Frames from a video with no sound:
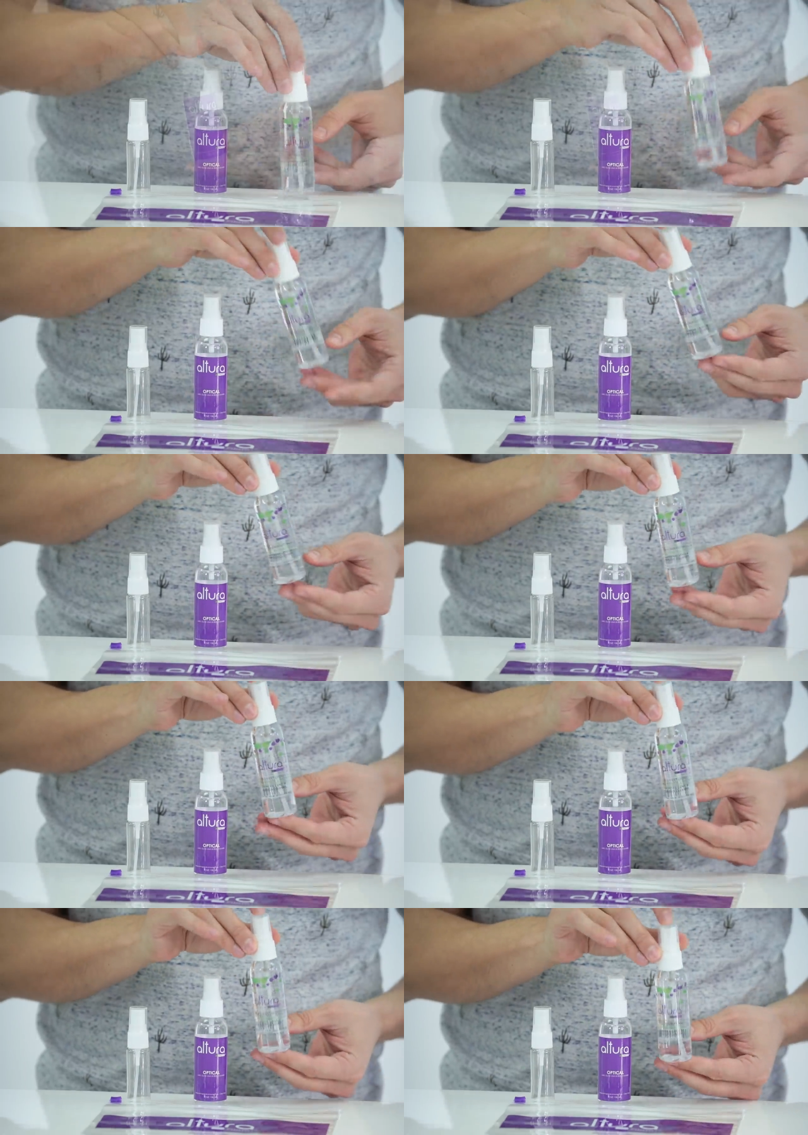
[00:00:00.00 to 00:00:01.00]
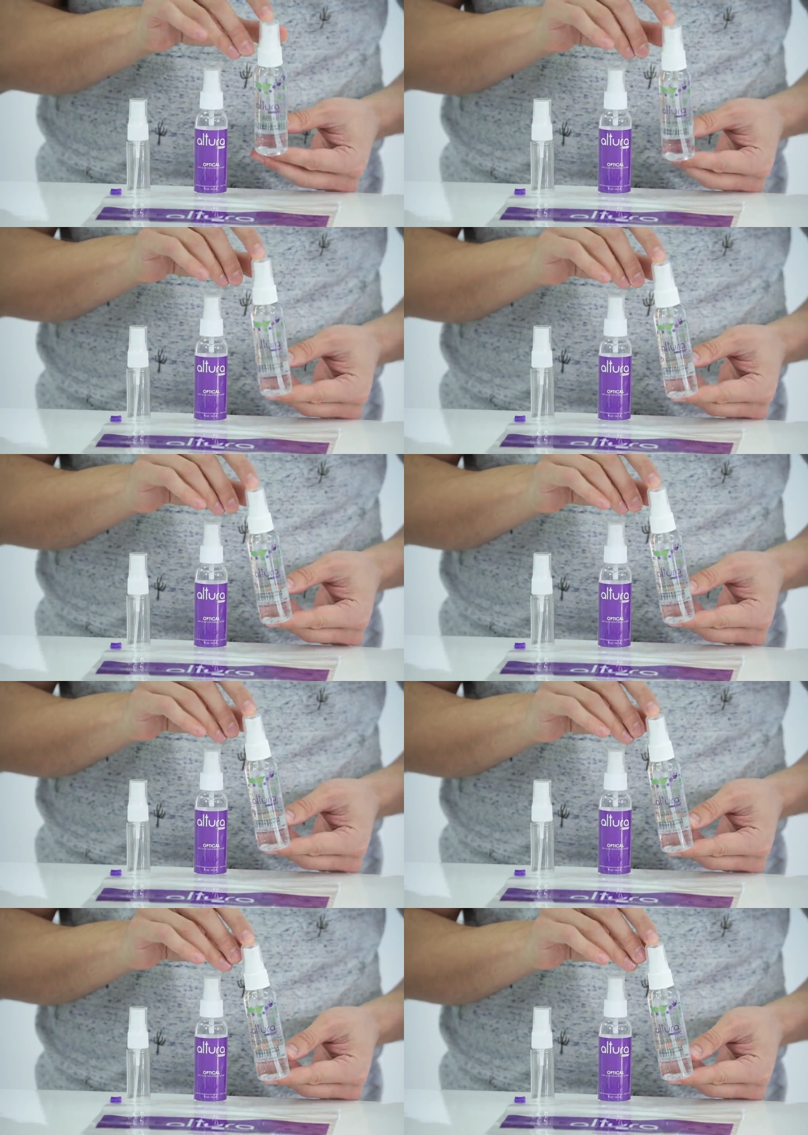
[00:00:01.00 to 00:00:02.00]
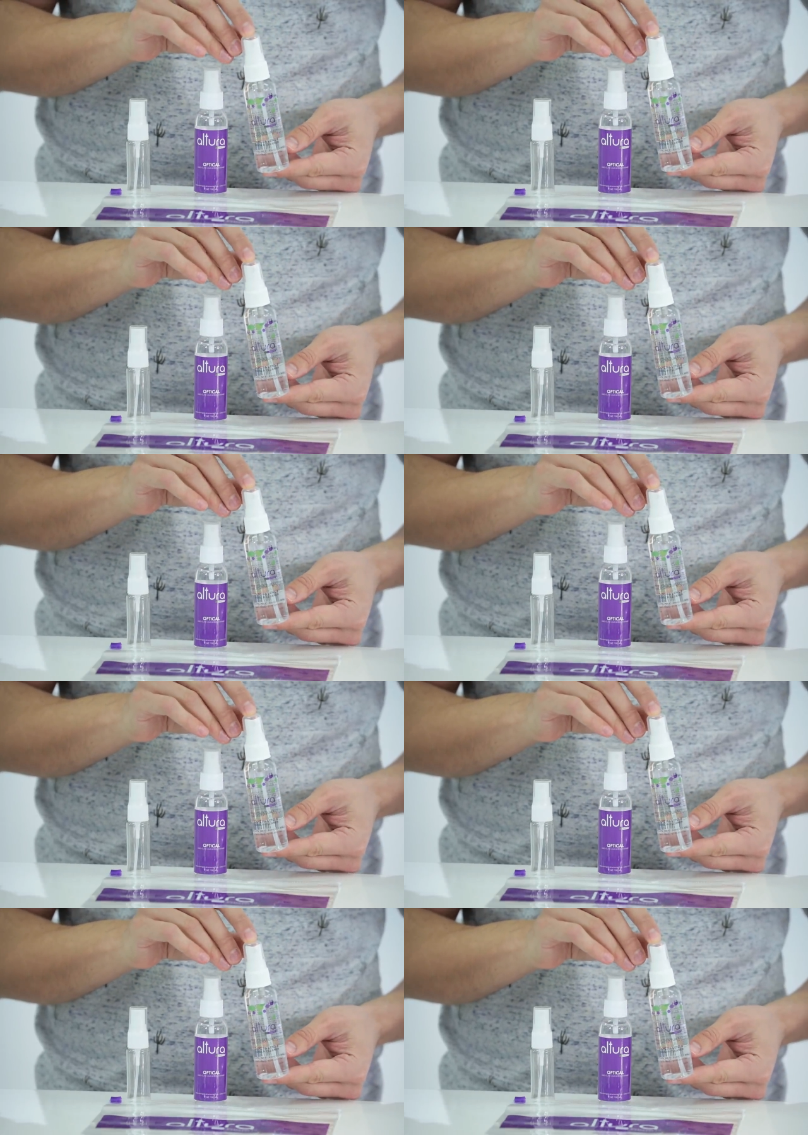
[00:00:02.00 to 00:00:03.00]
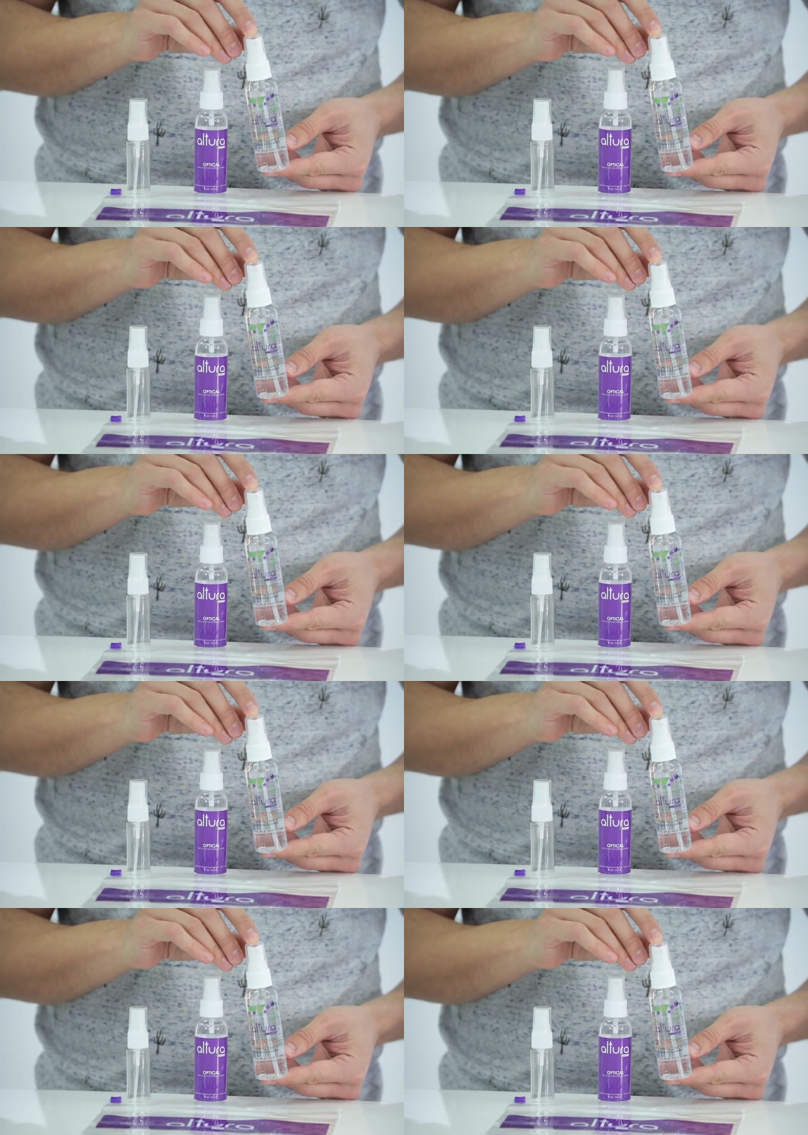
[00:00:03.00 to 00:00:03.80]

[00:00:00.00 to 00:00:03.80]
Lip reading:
(no speaker visible)